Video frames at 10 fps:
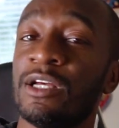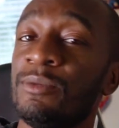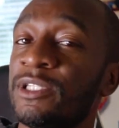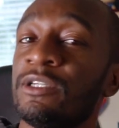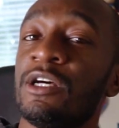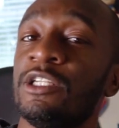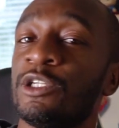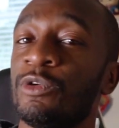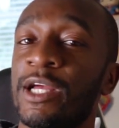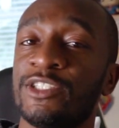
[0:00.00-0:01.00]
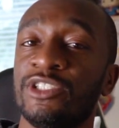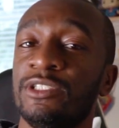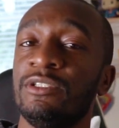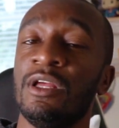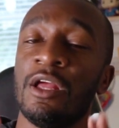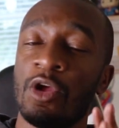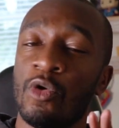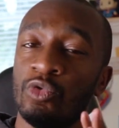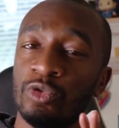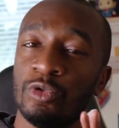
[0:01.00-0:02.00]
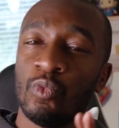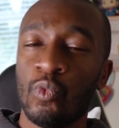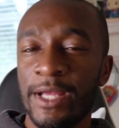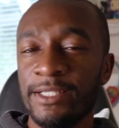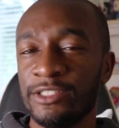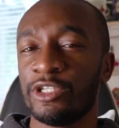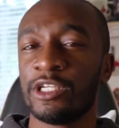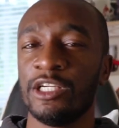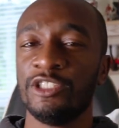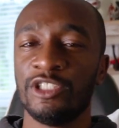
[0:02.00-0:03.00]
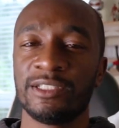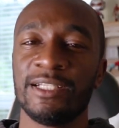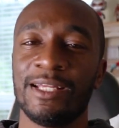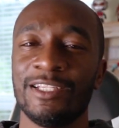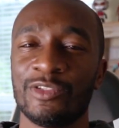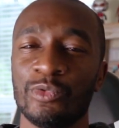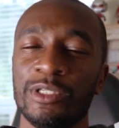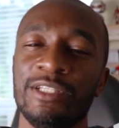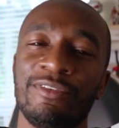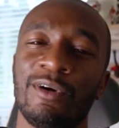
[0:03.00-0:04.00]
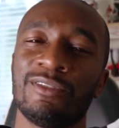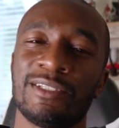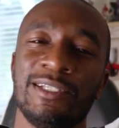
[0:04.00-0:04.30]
comes to color correction, the ways you're gonna adjust that is really falls